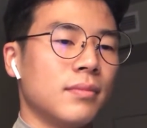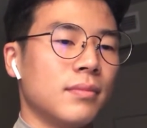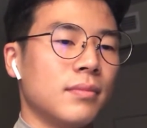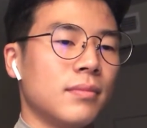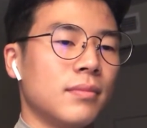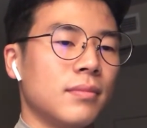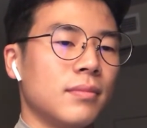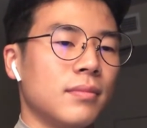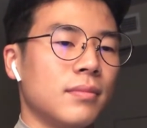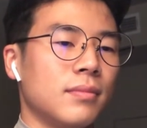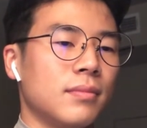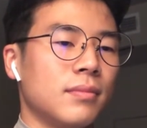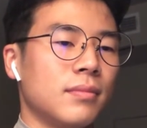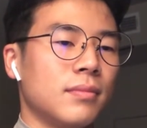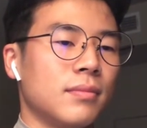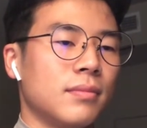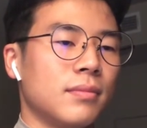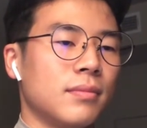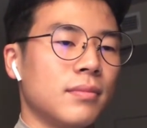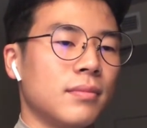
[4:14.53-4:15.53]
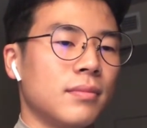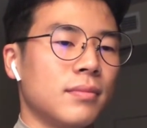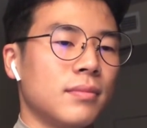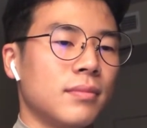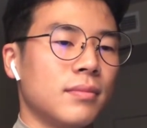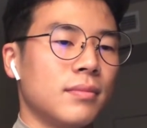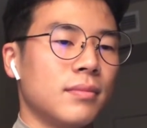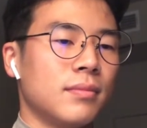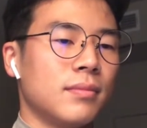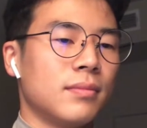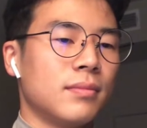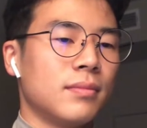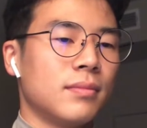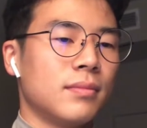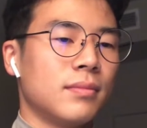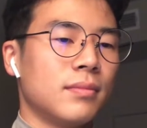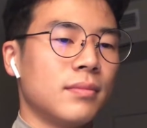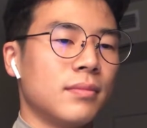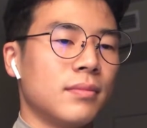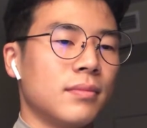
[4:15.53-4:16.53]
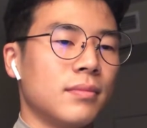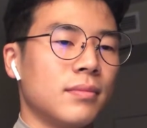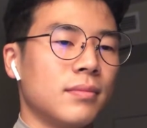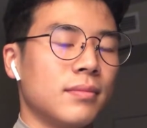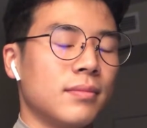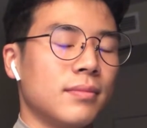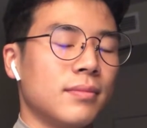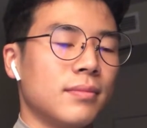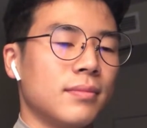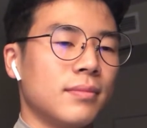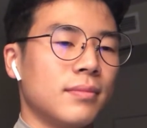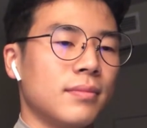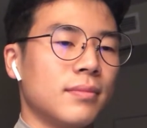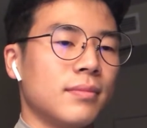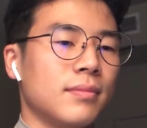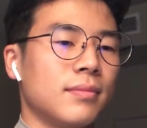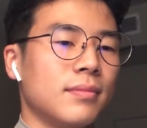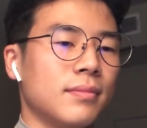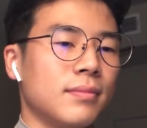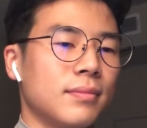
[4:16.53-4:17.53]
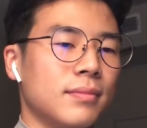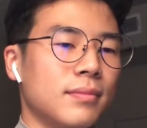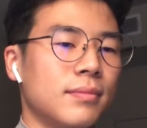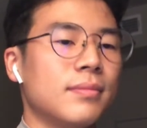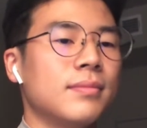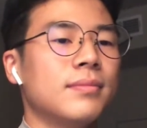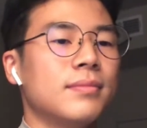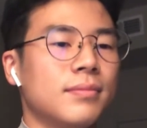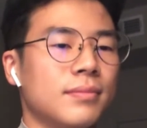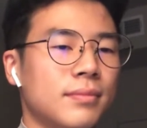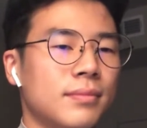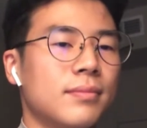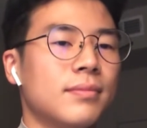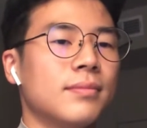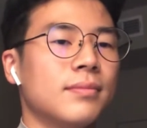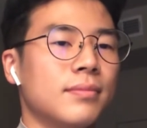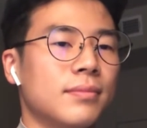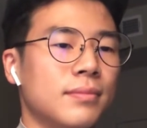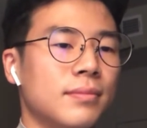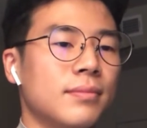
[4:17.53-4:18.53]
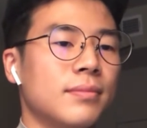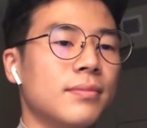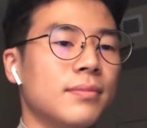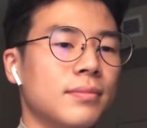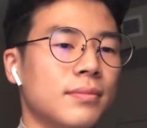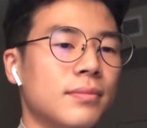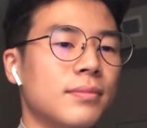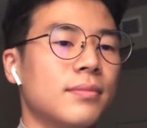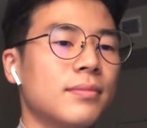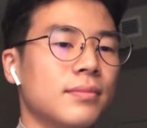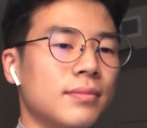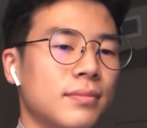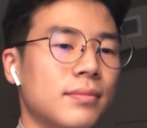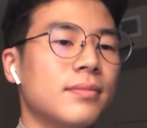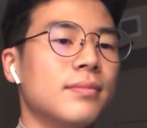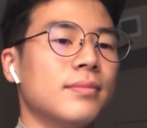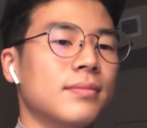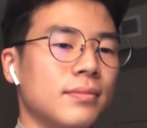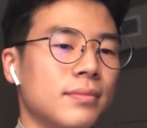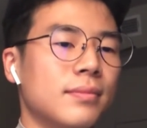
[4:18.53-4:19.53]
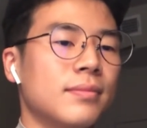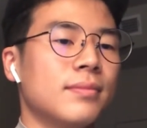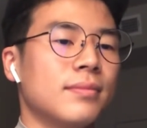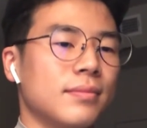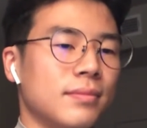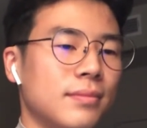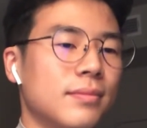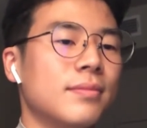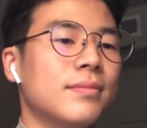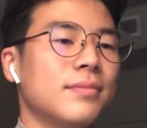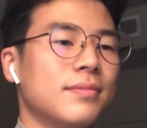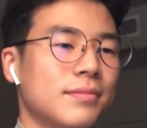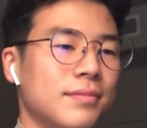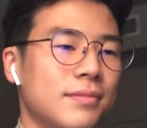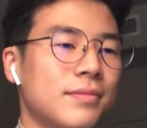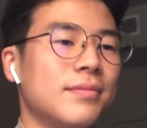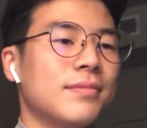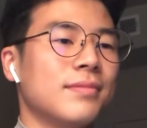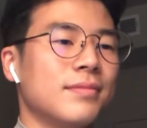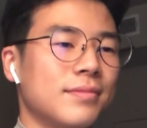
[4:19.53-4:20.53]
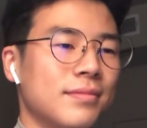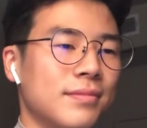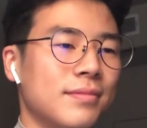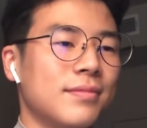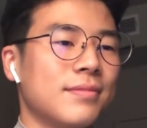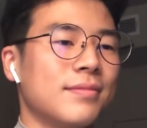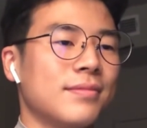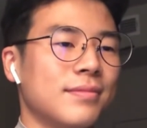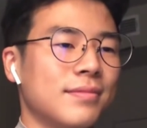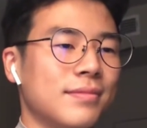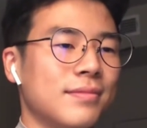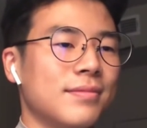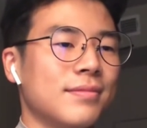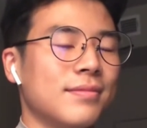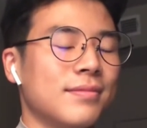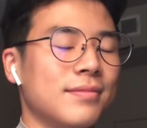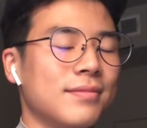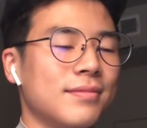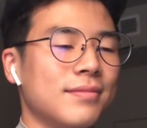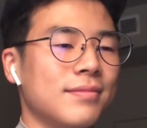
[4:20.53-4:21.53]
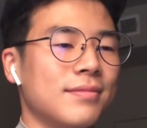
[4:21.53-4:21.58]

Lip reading: This person isn't speaking.